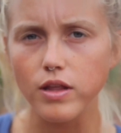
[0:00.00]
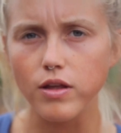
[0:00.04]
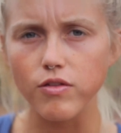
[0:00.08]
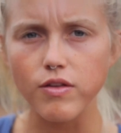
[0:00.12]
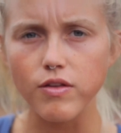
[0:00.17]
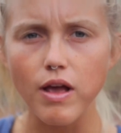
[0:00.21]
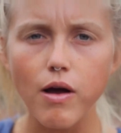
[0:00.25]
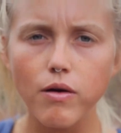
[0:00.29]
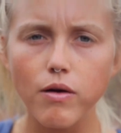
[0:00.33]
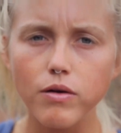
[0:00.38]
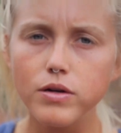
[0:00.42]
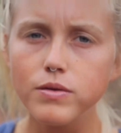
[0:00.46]

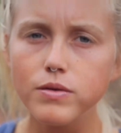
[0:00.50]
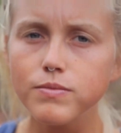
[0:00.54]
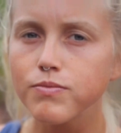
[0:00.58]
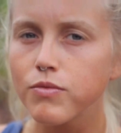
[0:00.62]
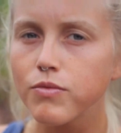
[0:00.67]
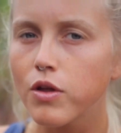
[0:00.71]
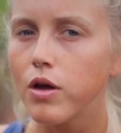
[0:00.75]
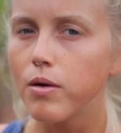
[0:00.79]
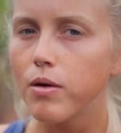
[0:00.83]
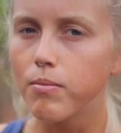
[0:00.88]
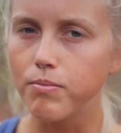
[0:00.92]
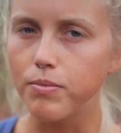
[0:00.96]
sour,
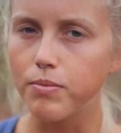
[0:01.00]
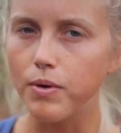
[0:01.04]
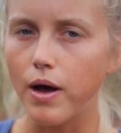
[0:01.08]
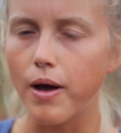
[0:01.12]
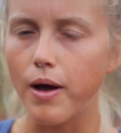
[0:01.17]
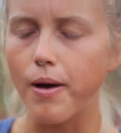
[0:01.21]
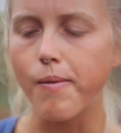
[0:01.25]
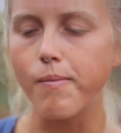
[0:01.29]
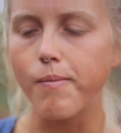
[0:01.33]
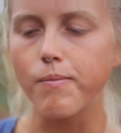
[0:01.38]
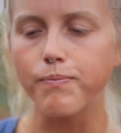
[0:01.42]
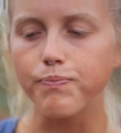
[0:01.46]

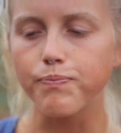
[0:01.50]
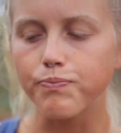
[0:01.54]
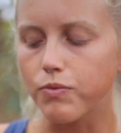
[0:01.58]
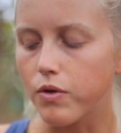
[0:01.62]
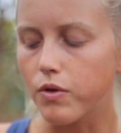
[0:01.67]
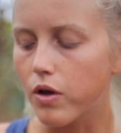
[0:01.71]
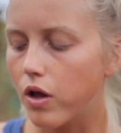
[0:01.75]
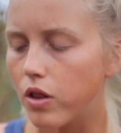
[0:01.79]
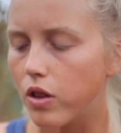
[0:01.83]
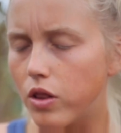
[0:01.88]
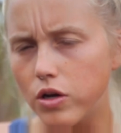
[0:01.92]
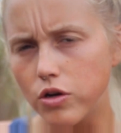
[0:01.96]
but
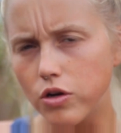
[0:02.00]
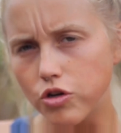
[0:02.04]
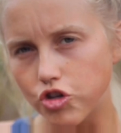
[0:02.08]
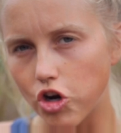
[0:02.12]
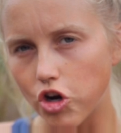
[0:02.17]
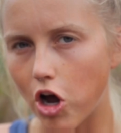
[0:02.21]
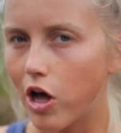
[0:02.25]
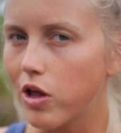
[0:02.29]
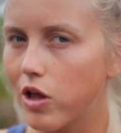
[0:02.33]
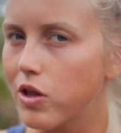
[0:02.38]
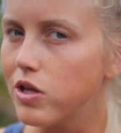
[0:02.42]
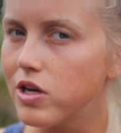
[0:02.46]
a little
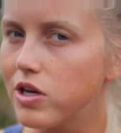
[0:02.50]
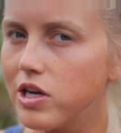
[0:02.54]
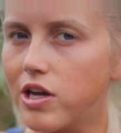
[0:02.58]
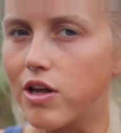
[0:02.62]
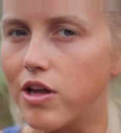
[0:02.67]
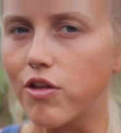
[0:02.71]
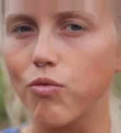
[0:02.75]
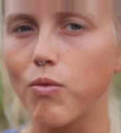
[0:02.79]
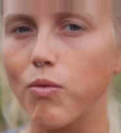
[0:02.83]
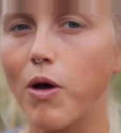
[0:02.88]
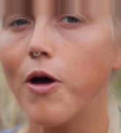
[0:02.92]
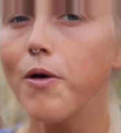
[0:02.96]
chocolatey
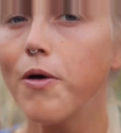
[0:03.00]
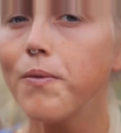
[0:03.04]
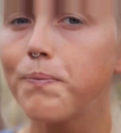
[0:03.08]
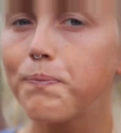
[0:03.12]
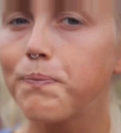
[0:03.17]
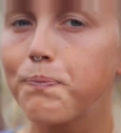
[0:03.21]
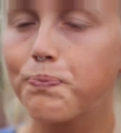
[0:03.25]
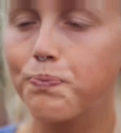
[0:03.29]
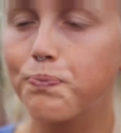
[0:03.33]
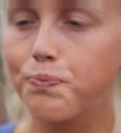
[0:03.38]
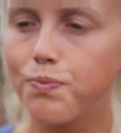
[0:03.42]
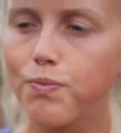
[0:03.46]
as well.
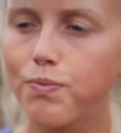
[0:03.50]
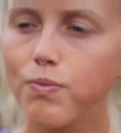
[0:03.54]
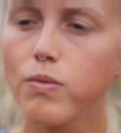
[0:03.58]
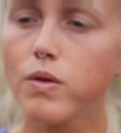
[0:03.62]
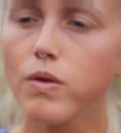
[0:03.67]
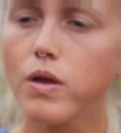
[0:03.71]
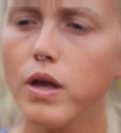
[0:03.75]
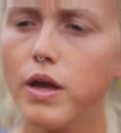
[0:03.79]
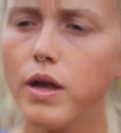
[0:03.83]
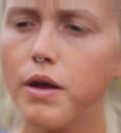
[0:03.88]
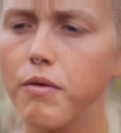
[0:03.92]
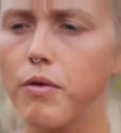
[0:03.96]

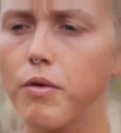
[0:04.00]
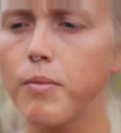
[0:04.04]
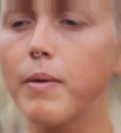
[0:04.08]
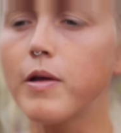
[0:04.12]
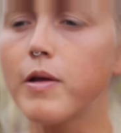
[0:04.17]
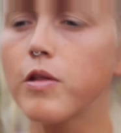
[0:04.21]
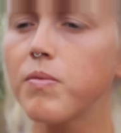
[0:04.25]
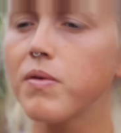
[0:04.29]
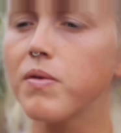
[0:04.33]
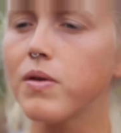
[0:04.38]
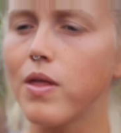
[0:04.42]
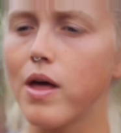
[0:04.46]
It
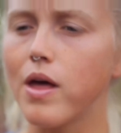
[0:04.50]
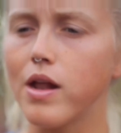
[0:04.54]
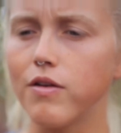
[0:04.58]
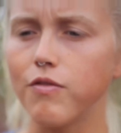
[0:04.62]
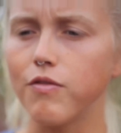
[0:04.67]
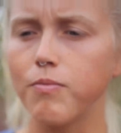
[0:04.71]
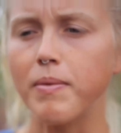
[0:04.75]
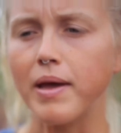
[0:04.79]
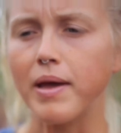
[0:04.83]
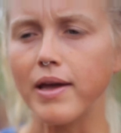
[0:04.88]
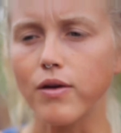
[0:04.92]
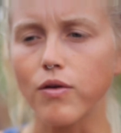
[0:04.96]
reminds me a lot of
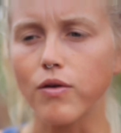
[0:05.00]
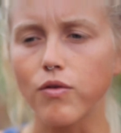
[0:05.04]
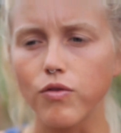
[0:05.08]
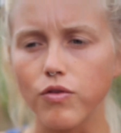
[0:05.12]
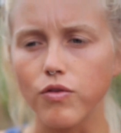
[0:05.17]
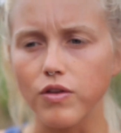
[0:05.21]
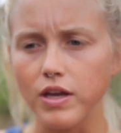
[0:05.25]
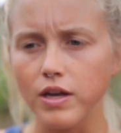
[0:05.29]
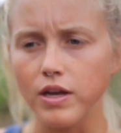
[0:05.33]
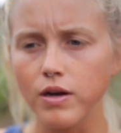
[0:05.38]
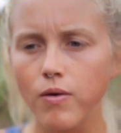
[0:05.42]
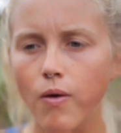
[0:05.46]

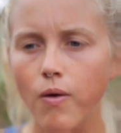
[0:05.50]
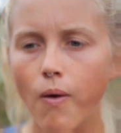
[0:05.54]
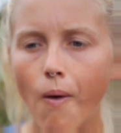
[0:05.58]
mangosteen.